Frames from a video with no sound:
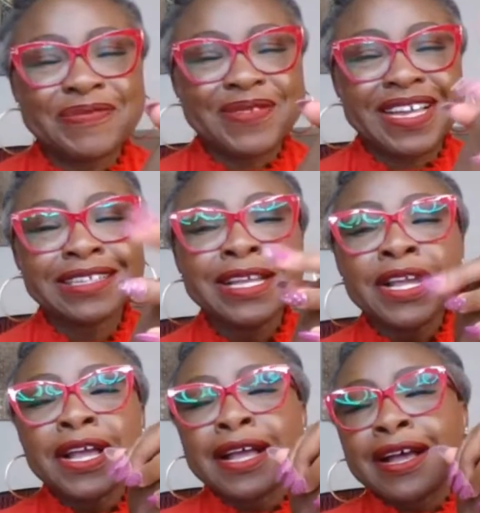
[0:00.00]
but
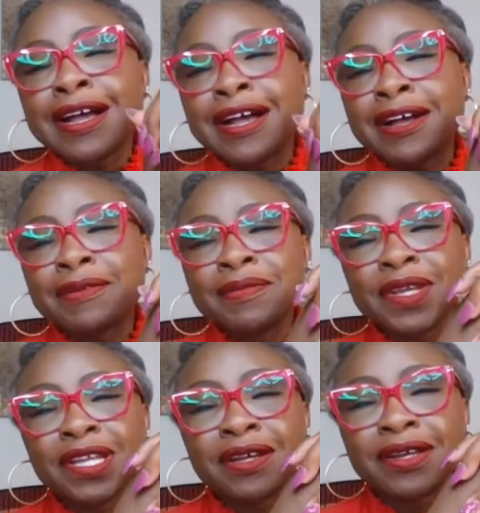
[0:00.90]

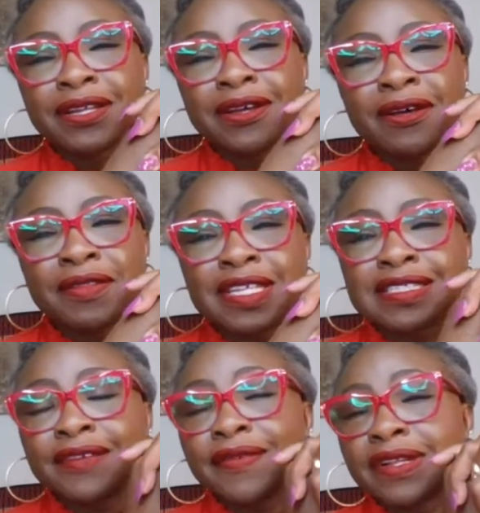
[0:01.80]
in all
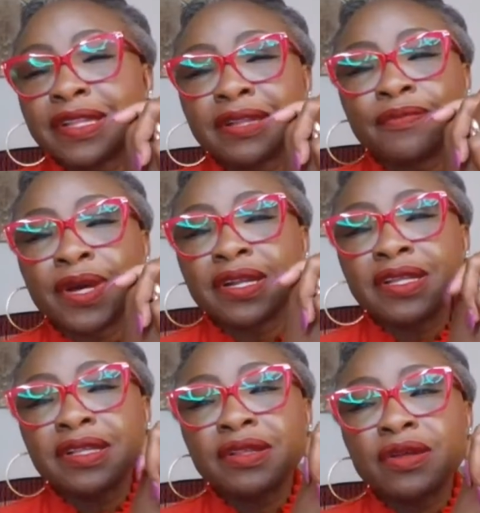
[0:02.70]
this, but
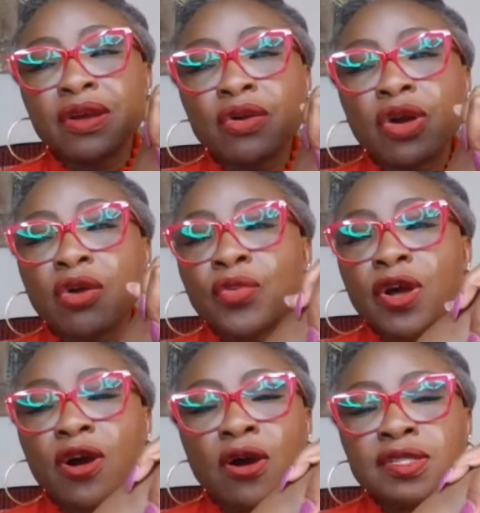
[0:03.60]

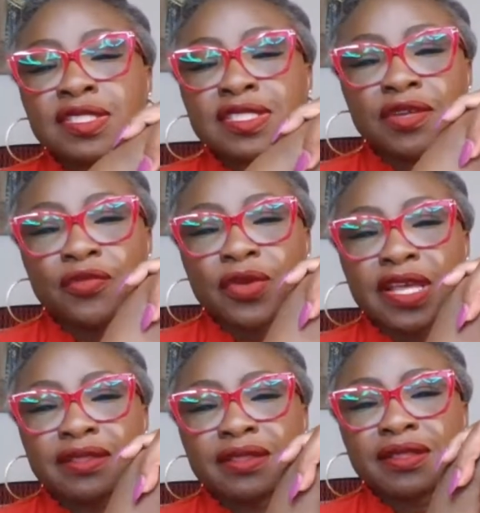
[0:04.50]
we're all dealing
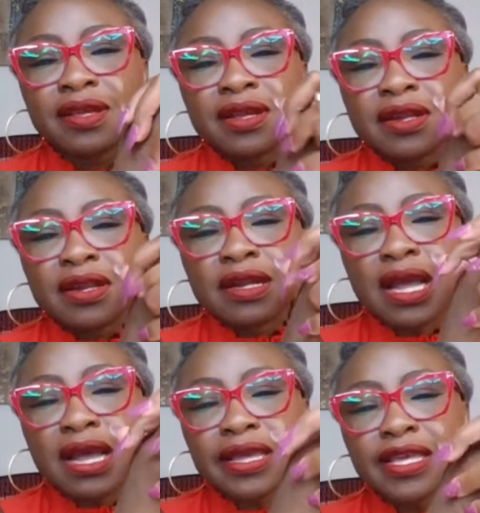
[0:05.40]
with
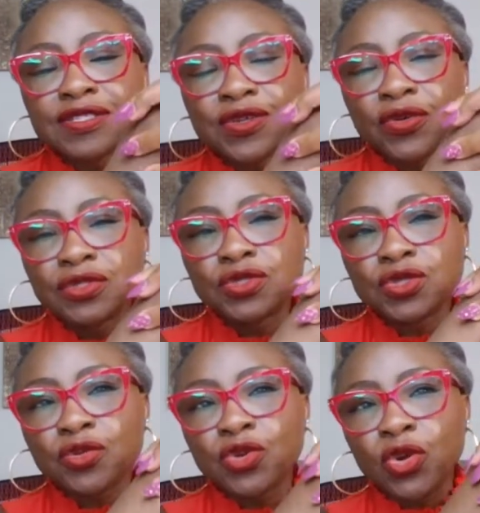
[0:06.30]
our kids going
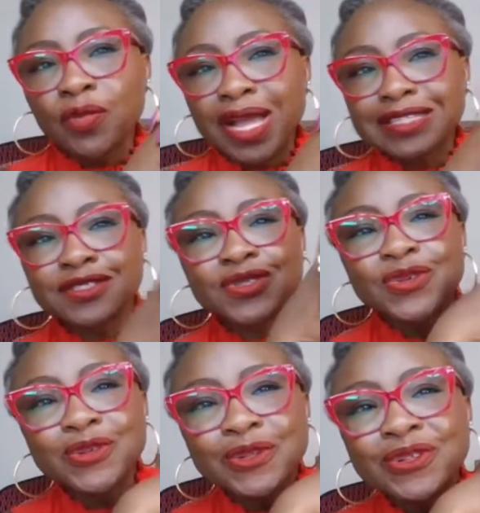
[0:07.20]
back to
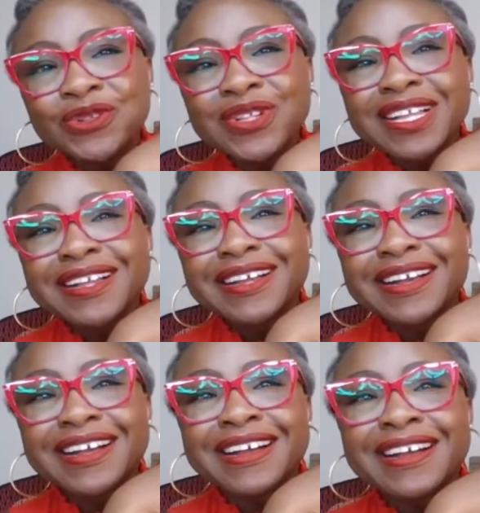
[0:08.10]
school.
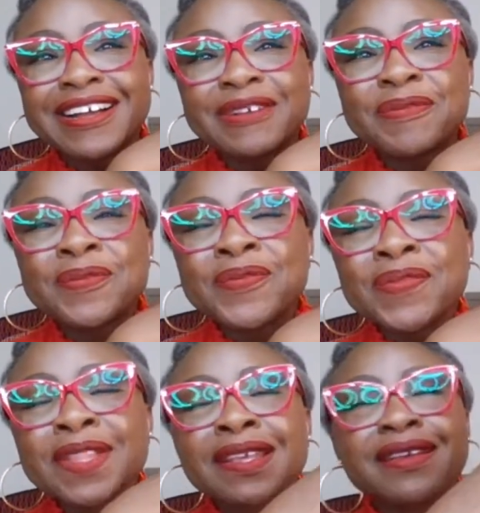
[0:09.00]

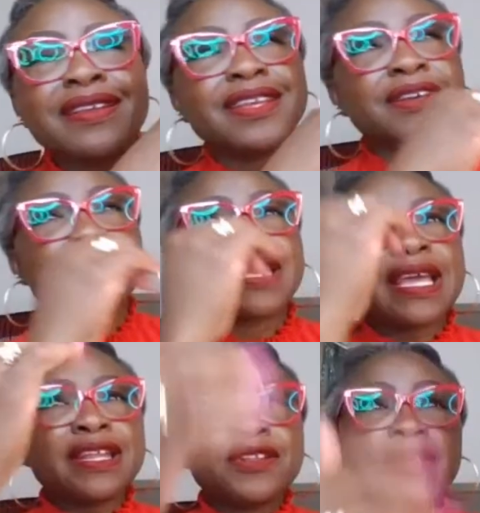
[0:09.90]

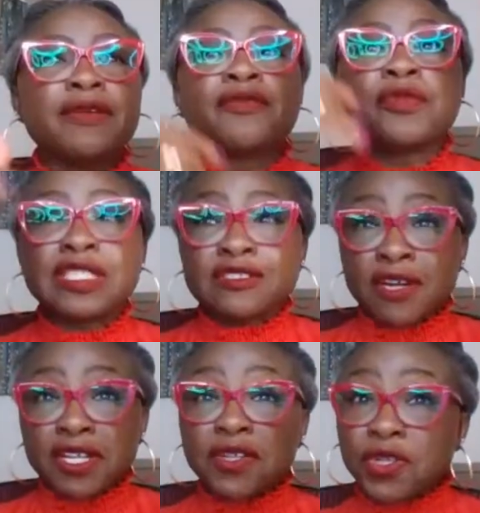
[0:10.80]
Getting everybody
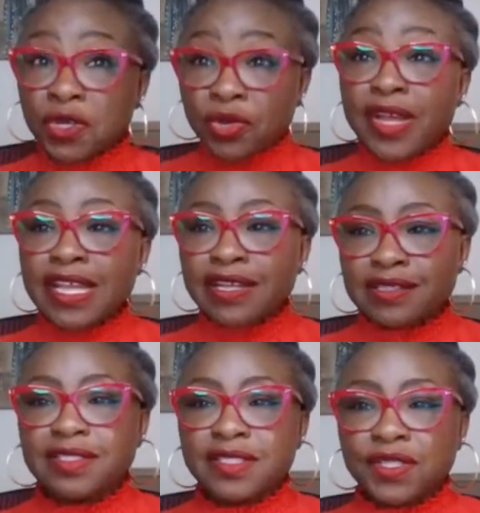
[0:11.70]
starting a new grade
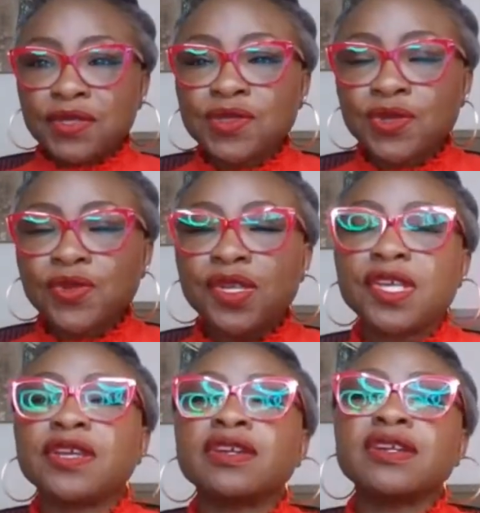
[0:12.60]
because it's a new school
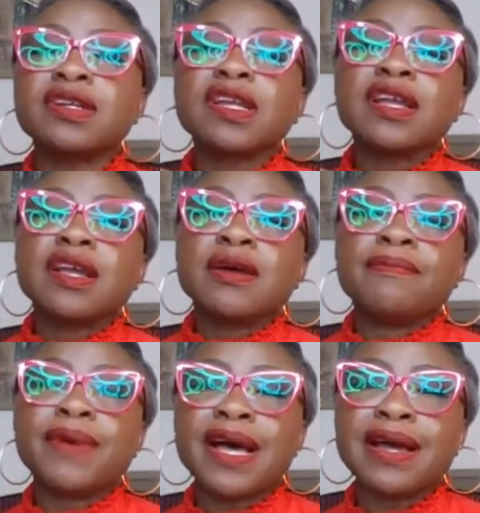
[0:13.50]
year.
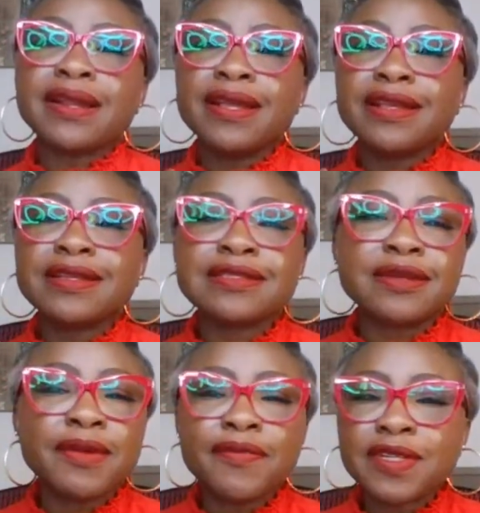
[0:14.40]
But
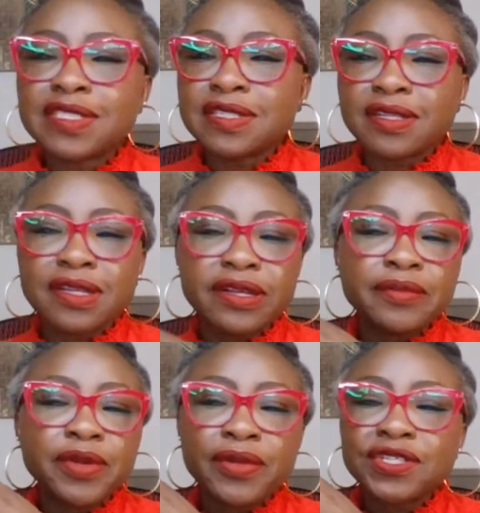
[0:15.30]
some of us
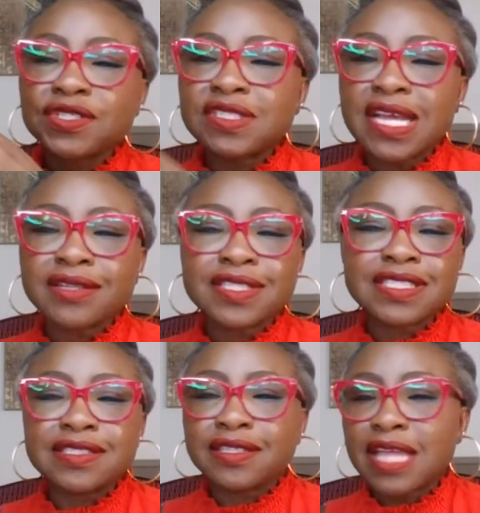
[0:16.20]
immigration statuses
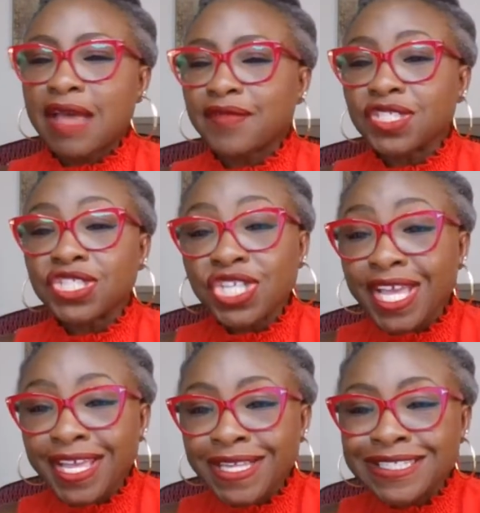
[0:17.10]
still haven't
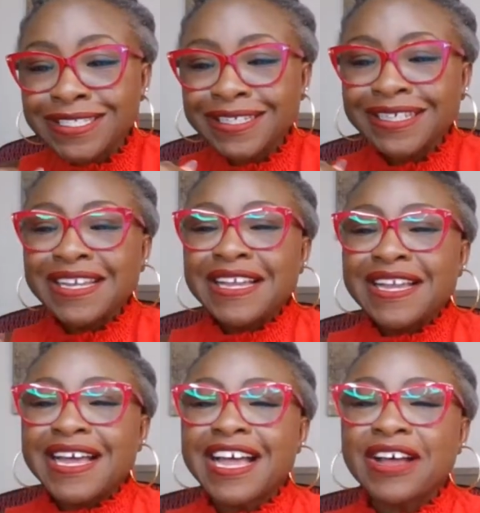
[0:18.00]
changed.
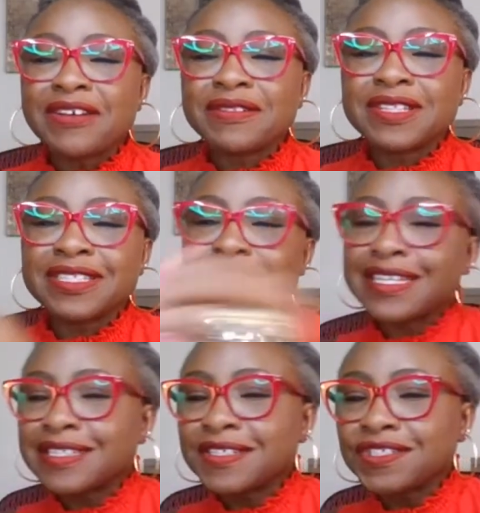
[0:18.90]
The
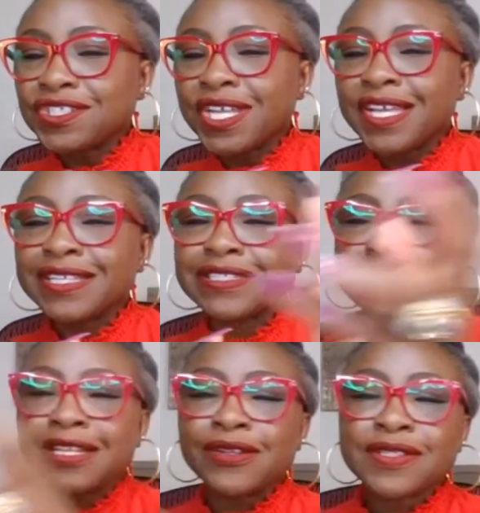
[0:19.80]
seasons changed,
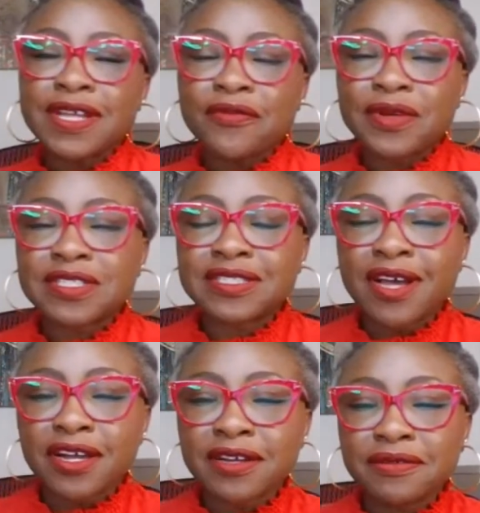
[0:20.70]
and it looks like we're
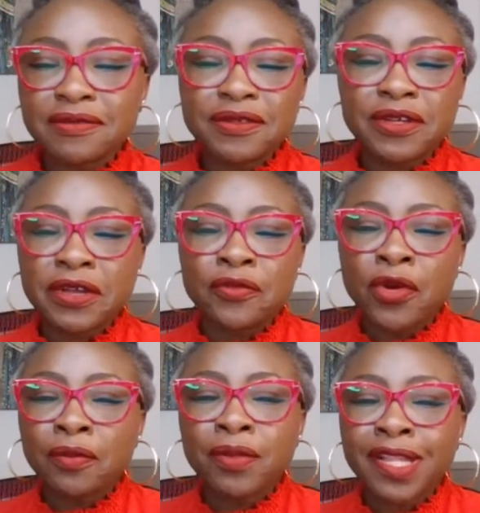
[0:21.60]
stuck in
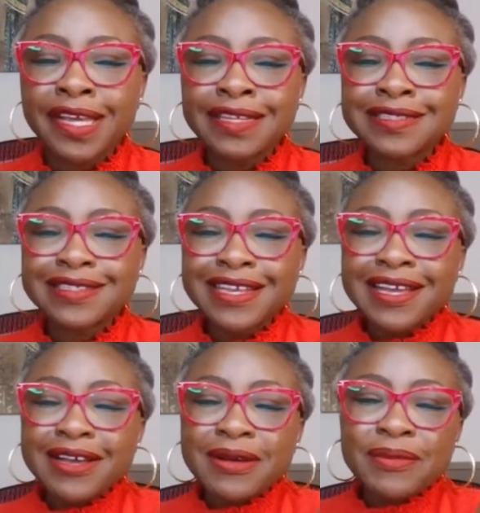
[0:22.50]
one place.
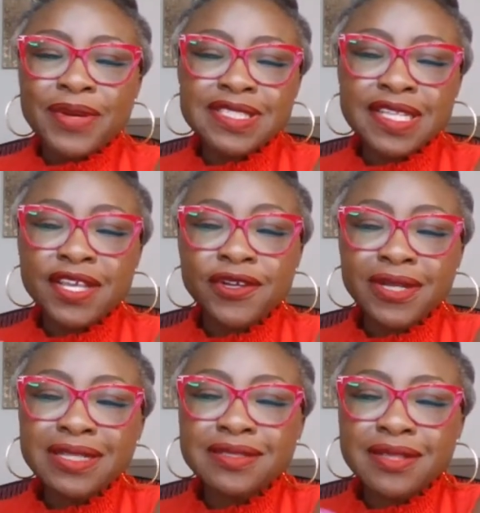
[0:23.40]
But see, you're
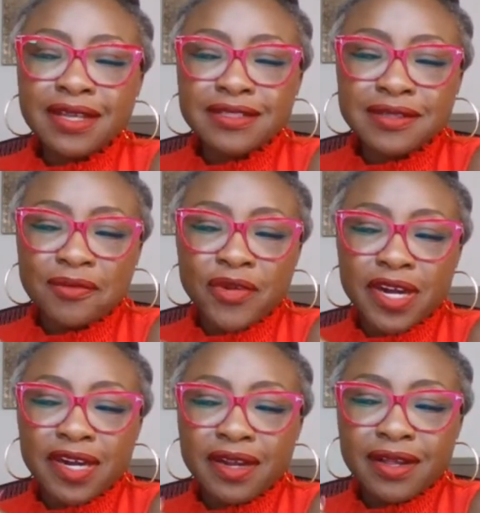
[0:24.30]
not stuck
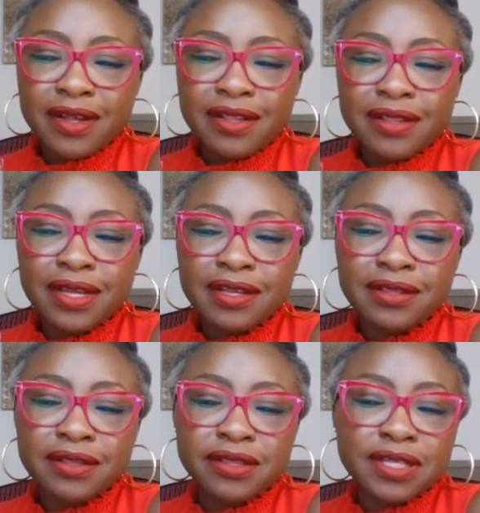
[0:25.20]
somewhere.
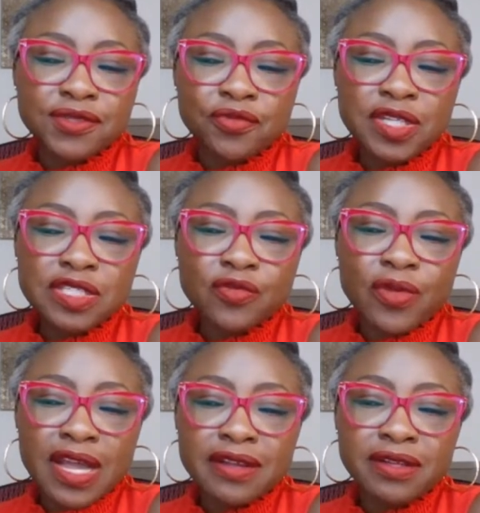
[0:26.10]
There's a reason
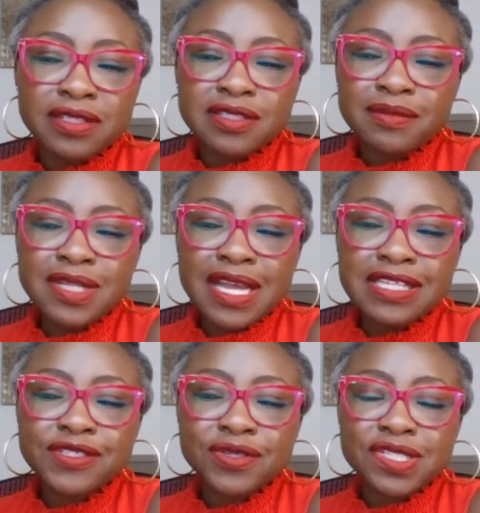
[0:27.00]
why.
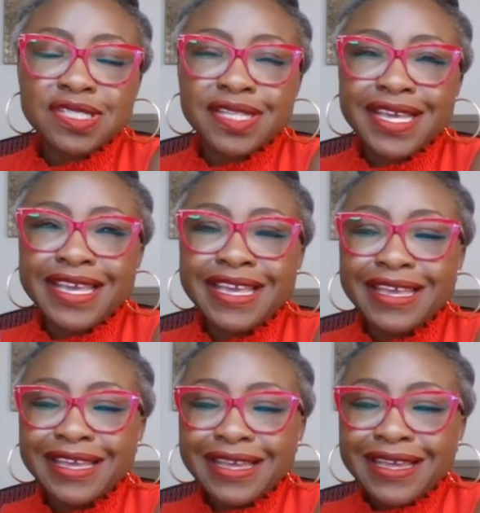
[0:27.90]
Sometimes your delay,